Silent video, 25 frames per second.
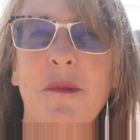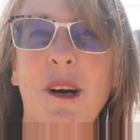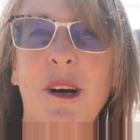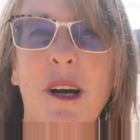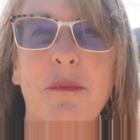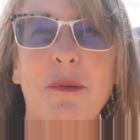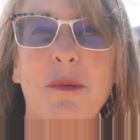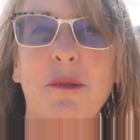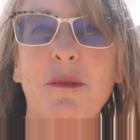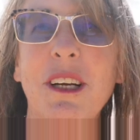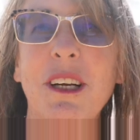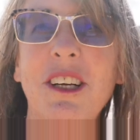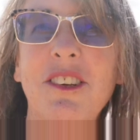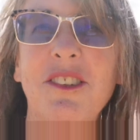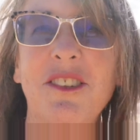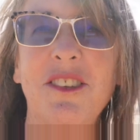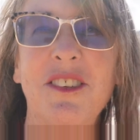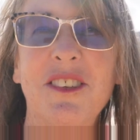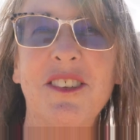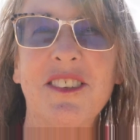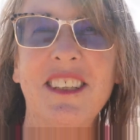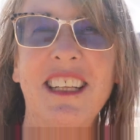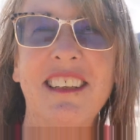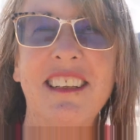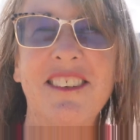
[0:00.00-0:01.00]

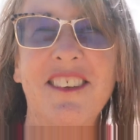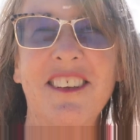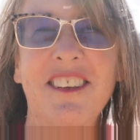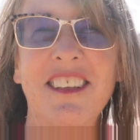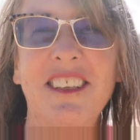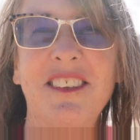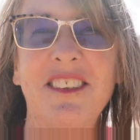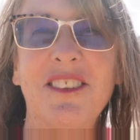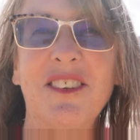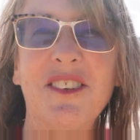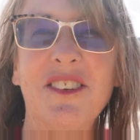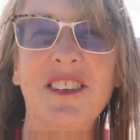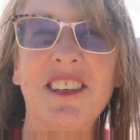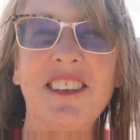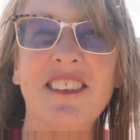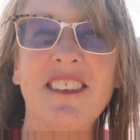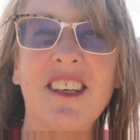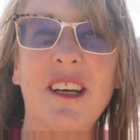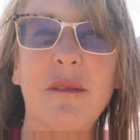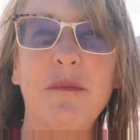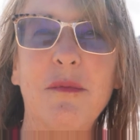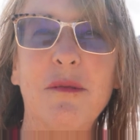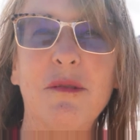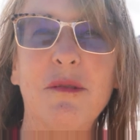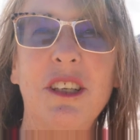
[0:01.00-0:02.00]
operational, that's all they told us,
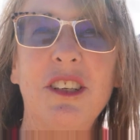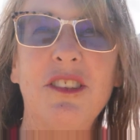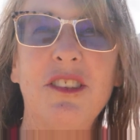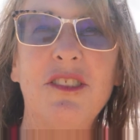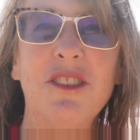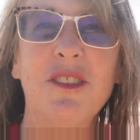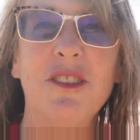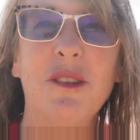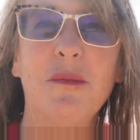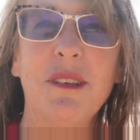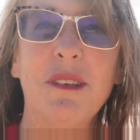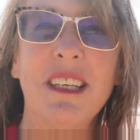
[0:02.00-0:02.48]
operational.